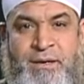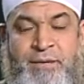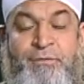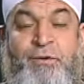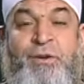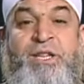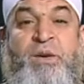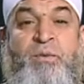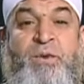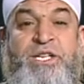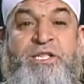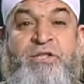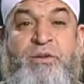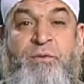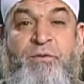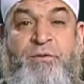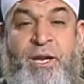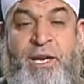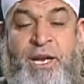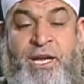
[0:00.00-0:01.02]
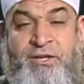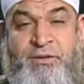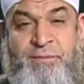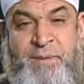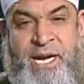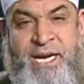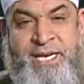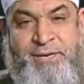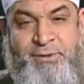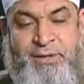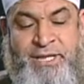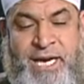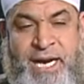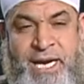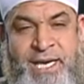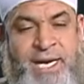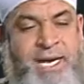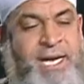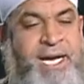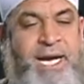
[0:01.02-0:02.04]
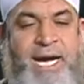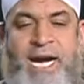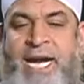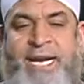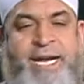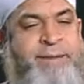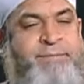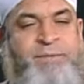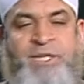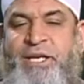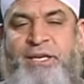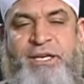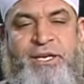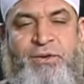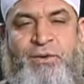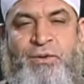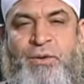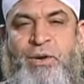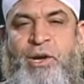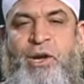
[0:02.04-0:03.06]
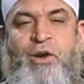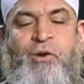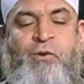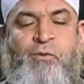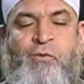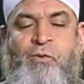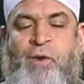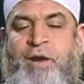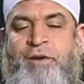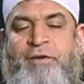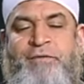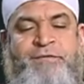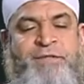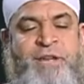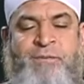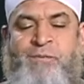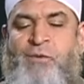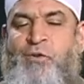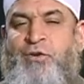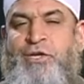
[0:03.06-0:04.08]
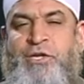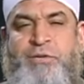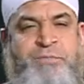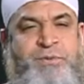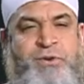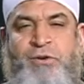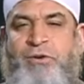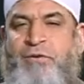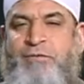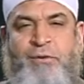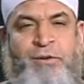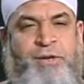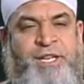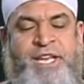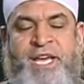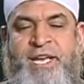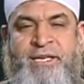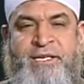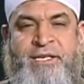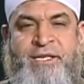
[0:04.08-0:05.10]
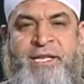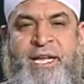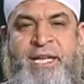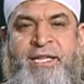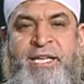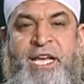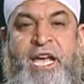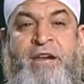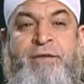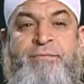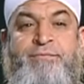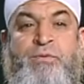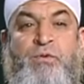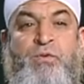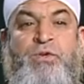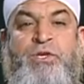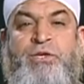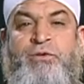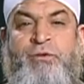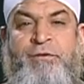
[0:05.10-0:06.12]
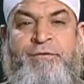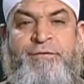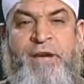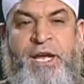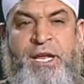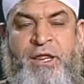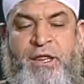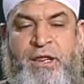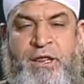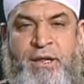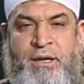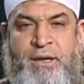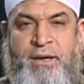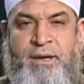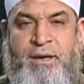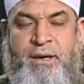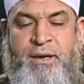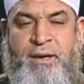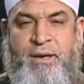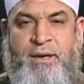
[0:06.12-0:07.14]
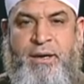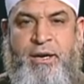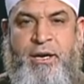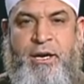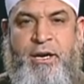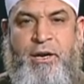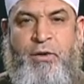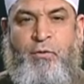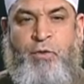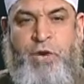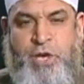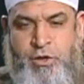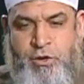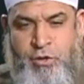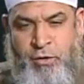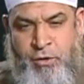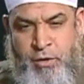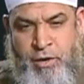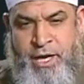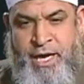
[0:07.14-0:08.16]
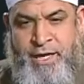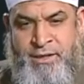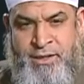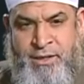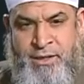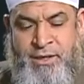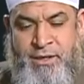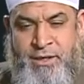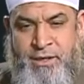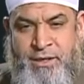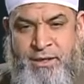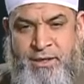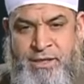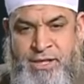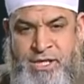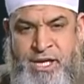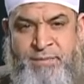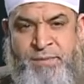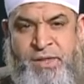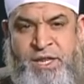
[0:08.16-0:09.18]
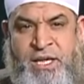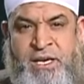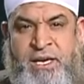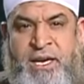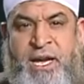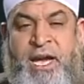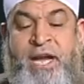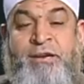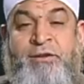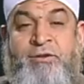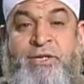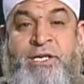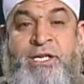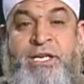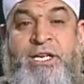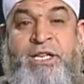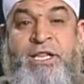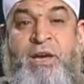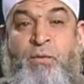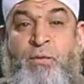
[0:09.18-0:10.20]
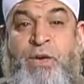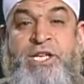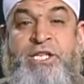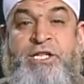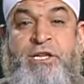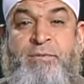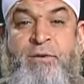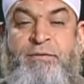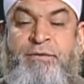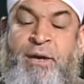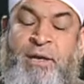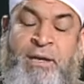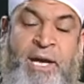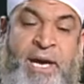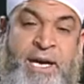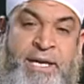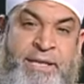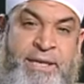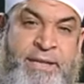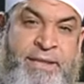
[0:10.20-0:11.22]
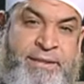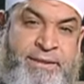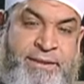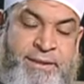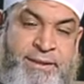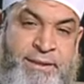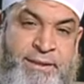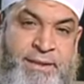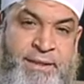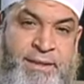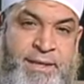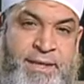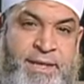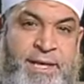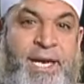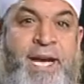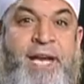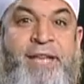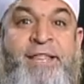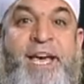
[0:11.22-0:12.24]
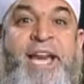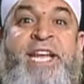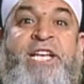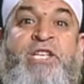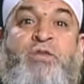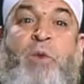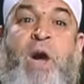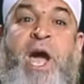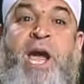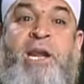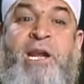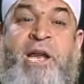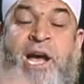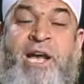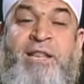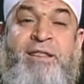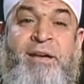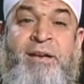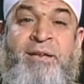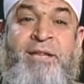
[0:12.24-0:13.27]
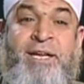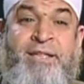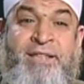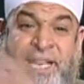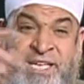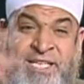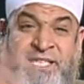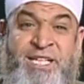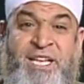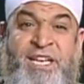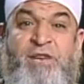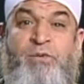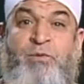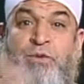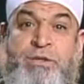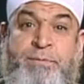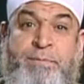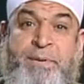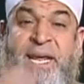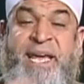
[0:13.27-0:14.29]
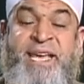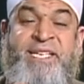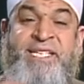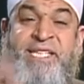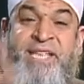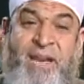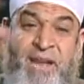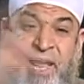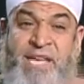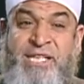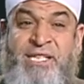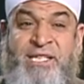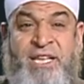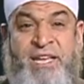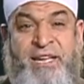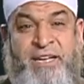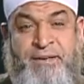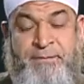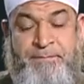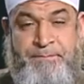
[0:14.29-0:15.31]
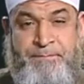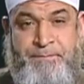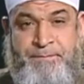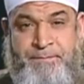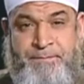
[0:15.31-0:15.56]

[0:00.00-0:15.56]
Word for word: For the wisdom of Allah subhanahu wa ta'ala. And I'm telling you, one of the most beautiful things that can boost your faith when you look at something and you see the wisdom of Allah in it. That is why Al Qadr, the destiny, was placed the last thing.